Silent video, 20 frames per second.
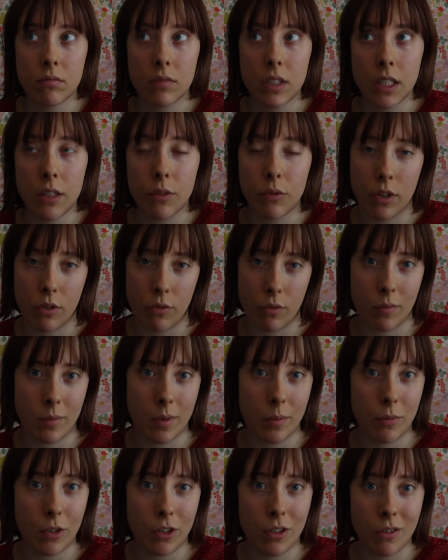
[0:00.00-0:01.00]
if I
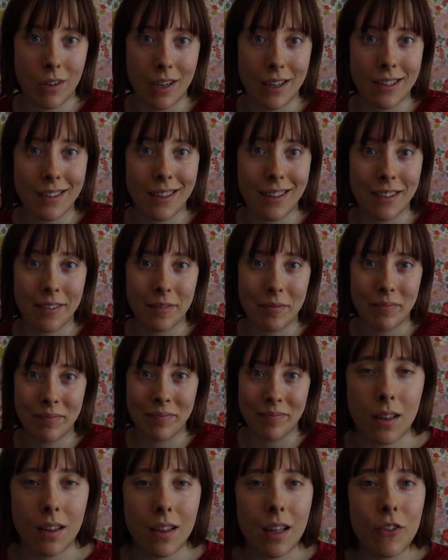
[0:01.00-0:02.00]
remember correctly.
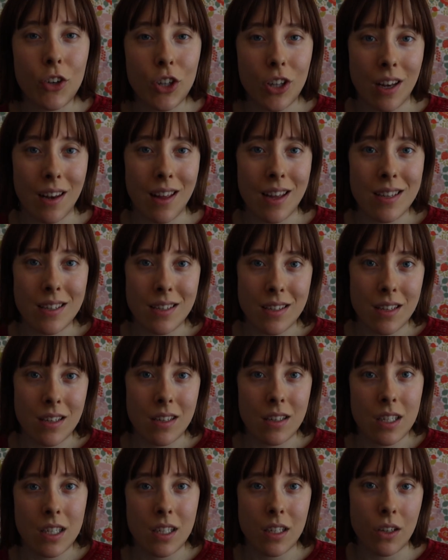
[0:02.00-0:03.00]
Nevertheless,
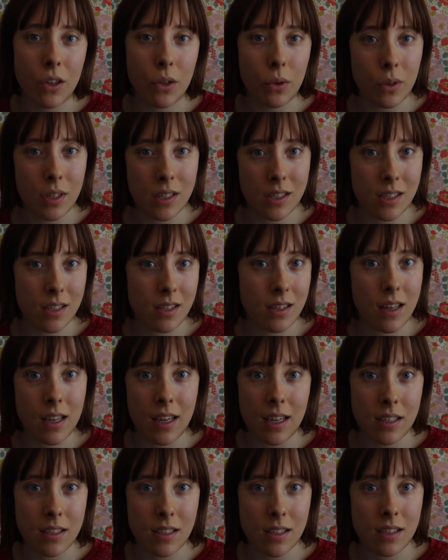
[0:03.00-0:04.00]
she notices
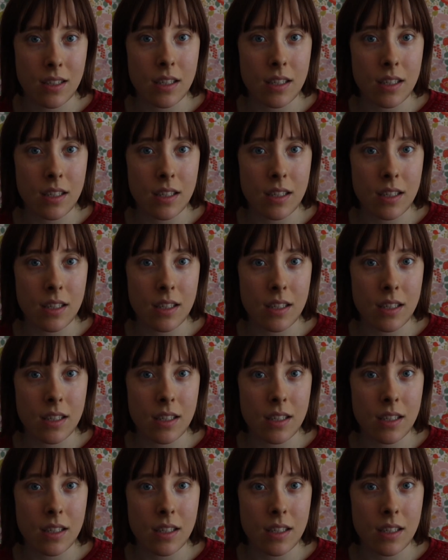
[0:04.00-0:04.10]
things and